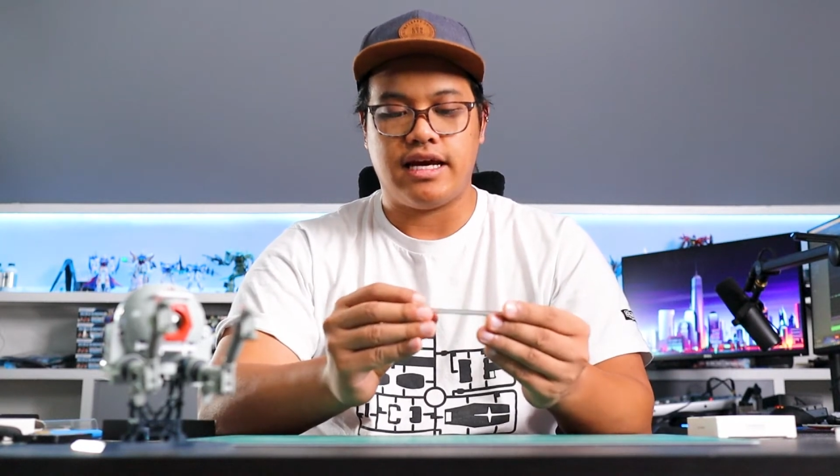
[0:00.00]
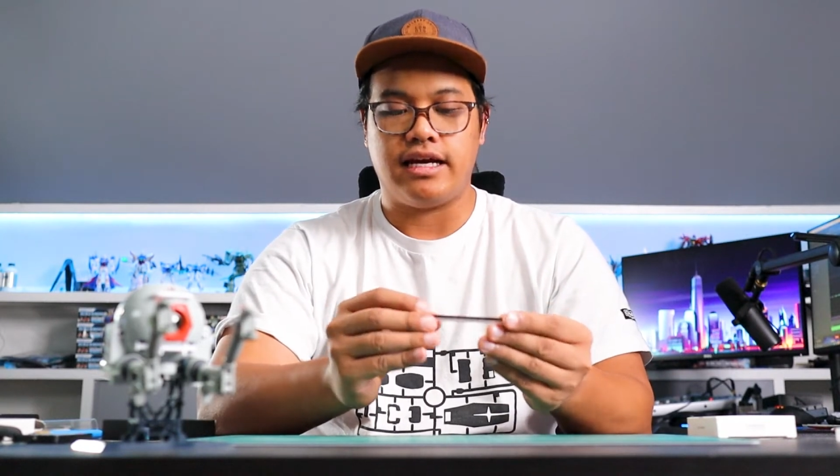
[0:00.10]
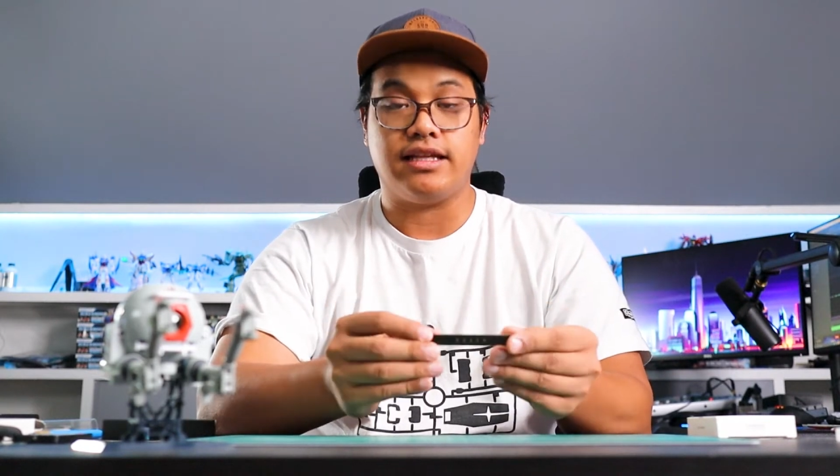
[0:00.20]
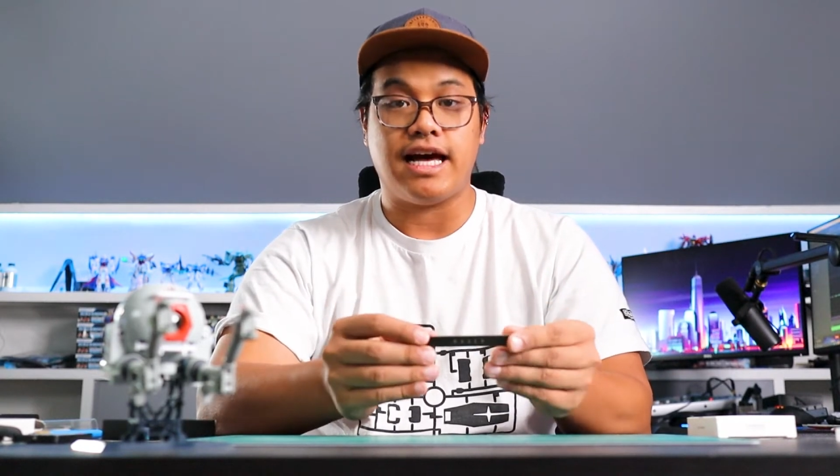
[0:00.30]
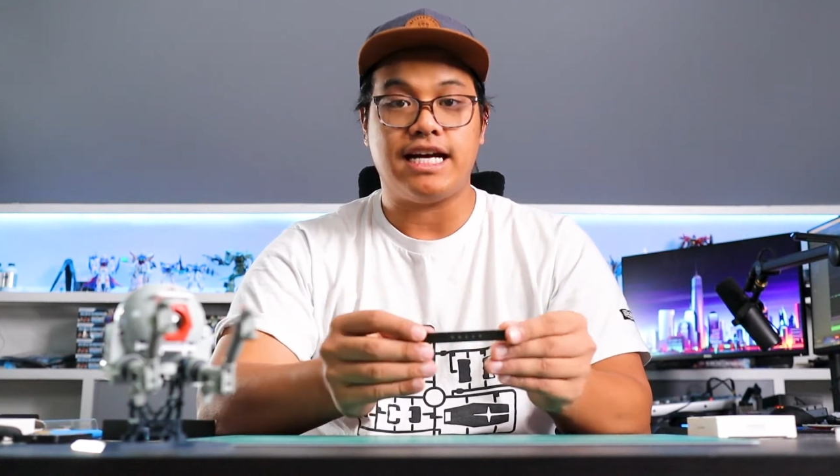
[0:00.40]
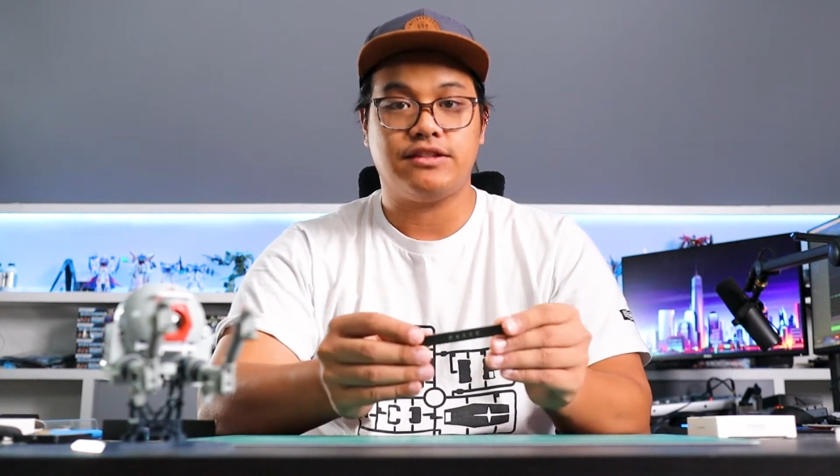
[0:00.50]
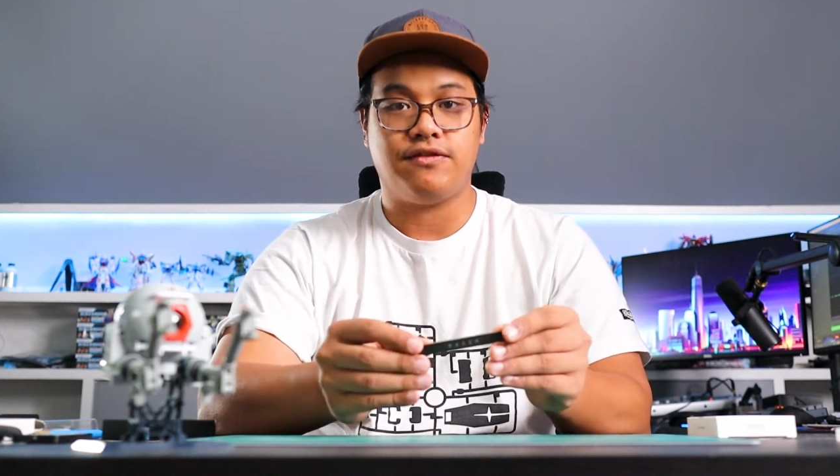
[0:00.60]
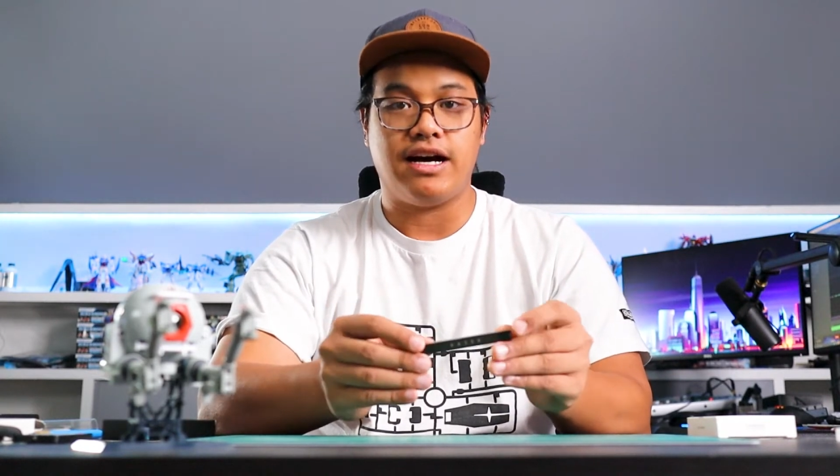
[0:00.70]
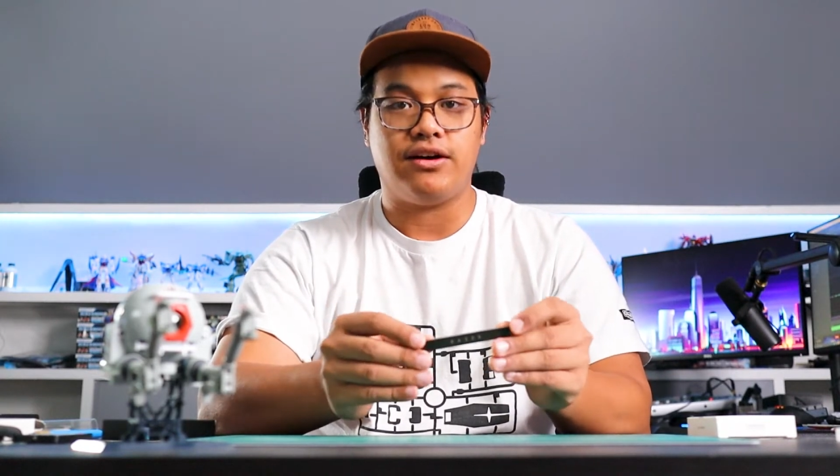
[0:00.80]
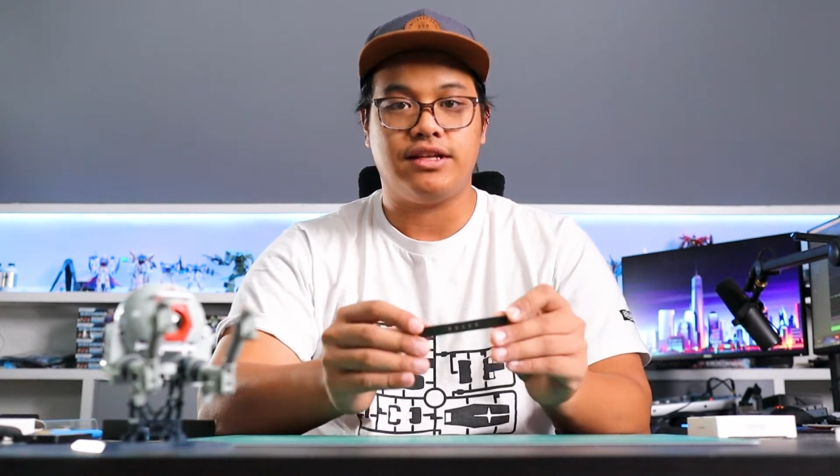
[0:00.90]
a glass
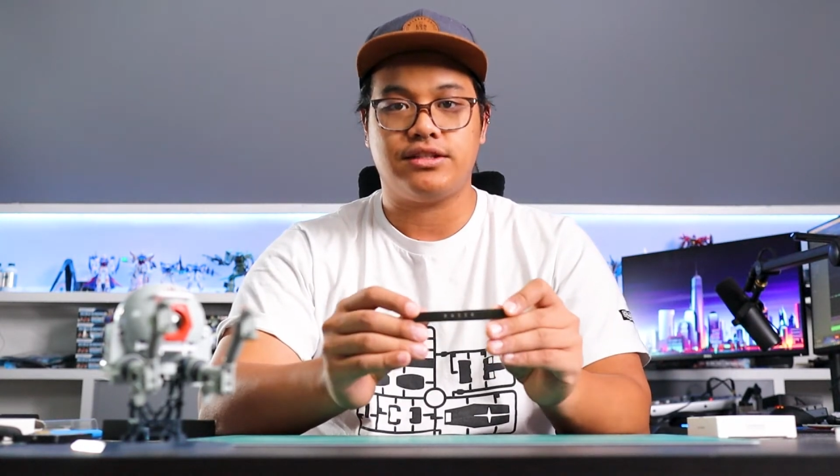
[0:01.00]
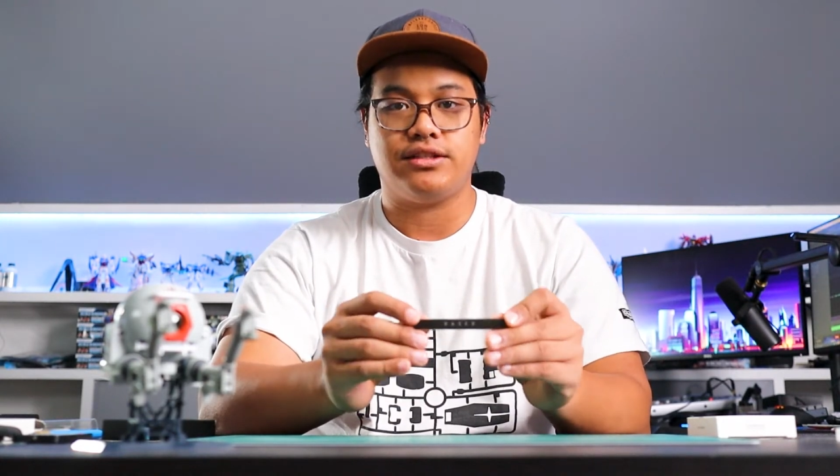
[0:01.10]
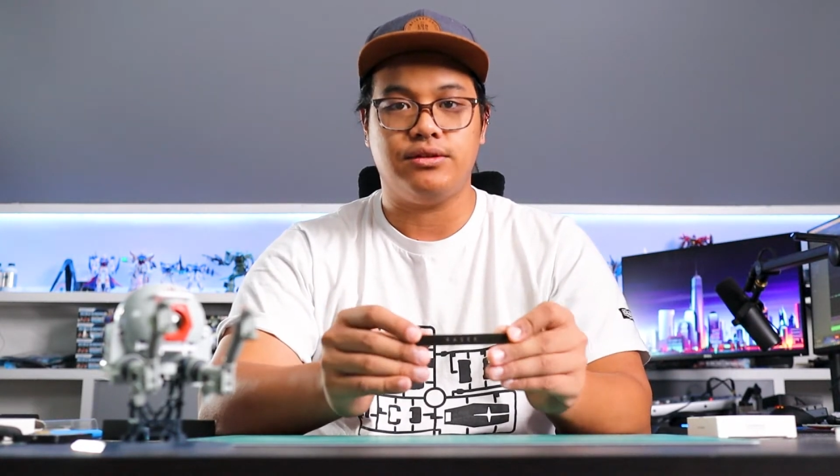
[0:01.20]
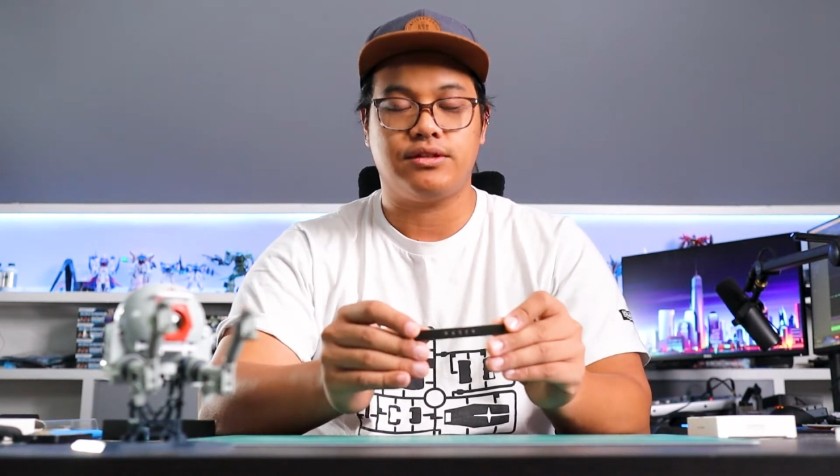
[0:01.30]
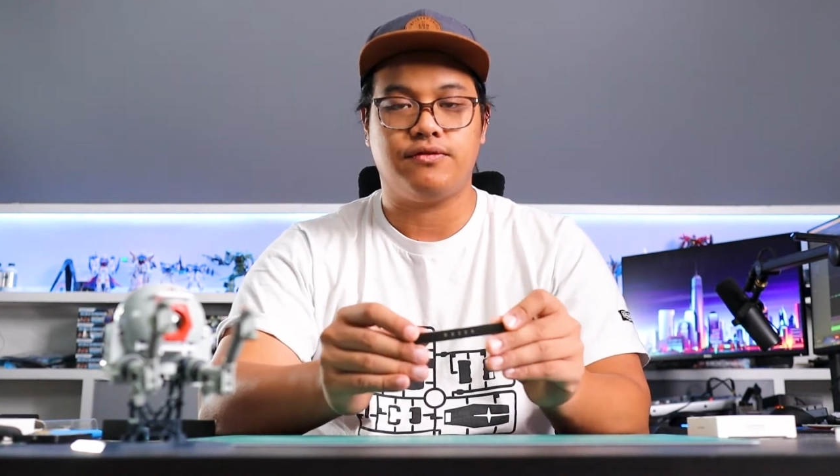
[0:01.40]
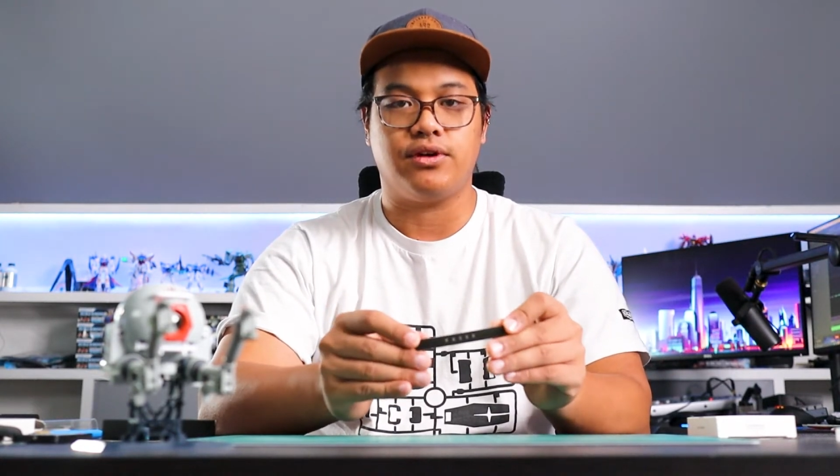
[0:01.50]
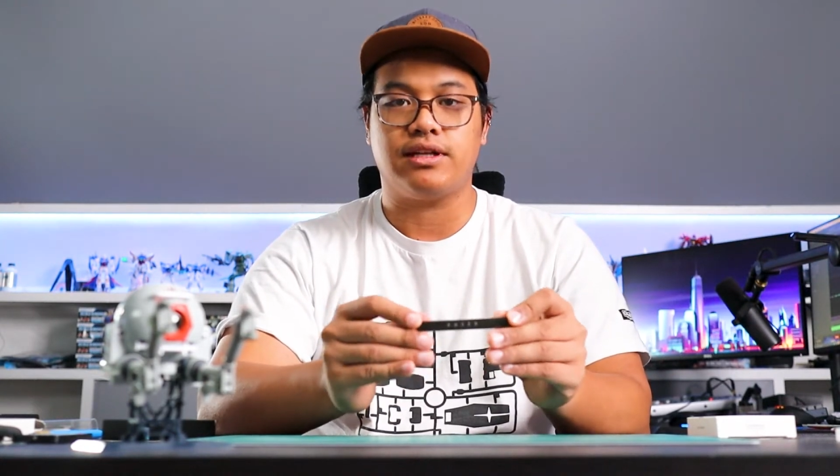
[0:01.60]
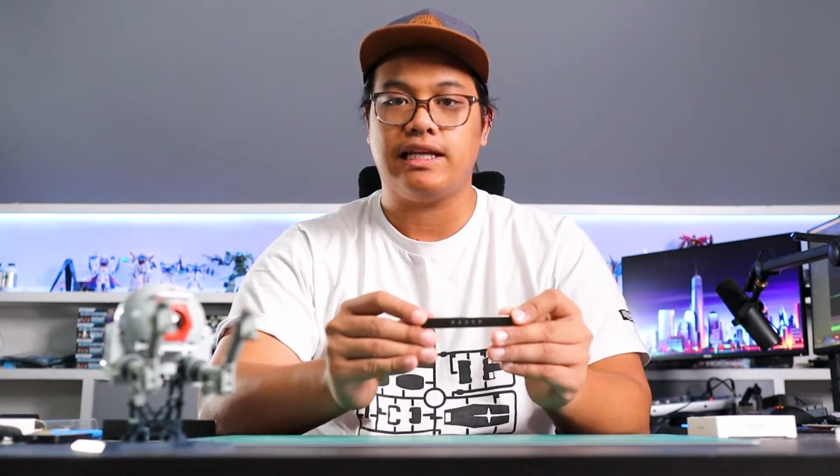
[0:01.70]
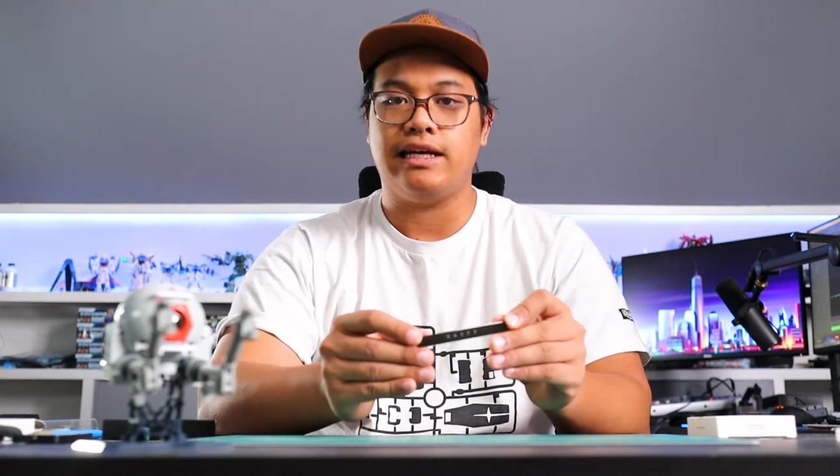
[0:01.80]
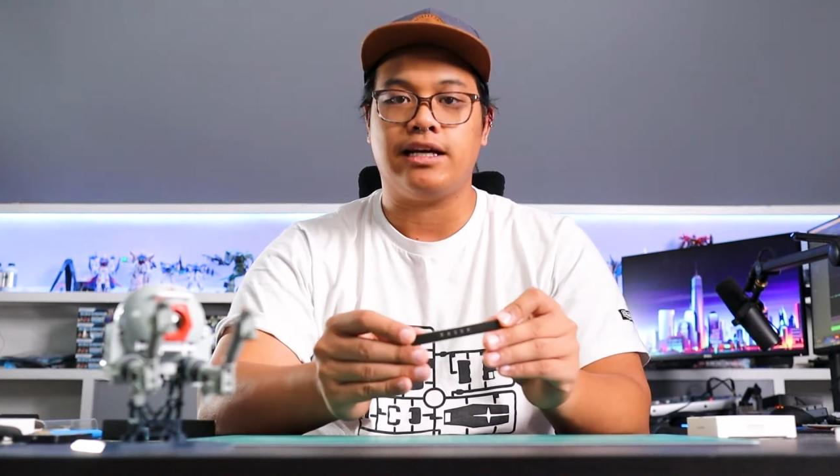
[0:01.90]
file that's used for
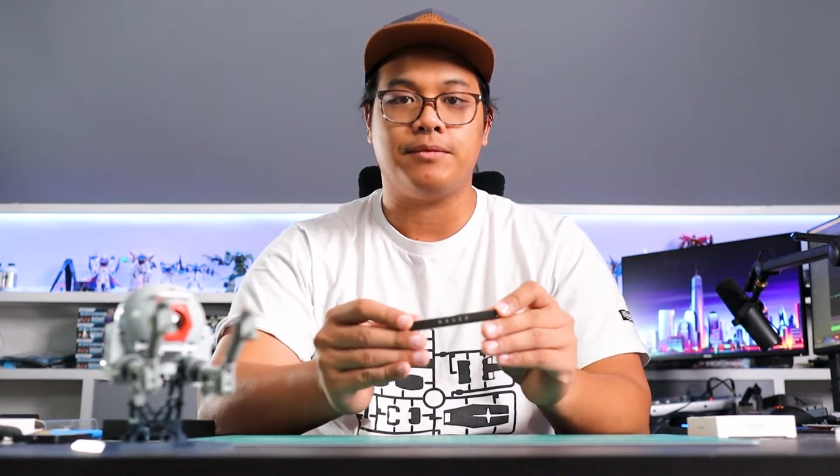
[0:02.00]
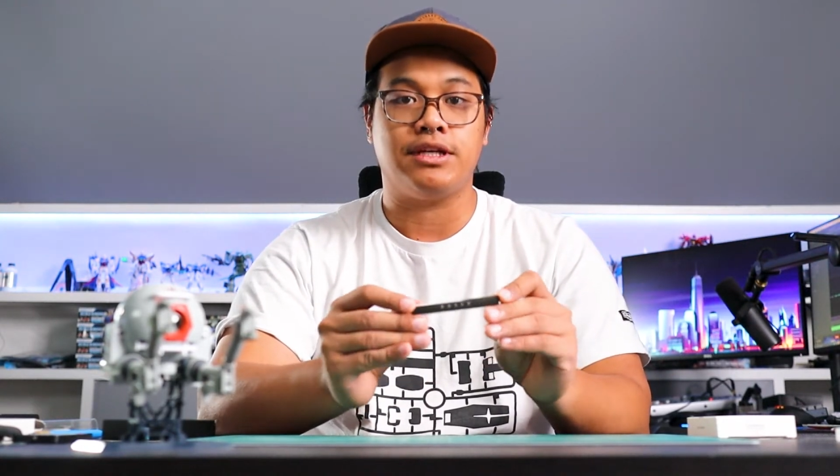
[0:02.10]
cleaning up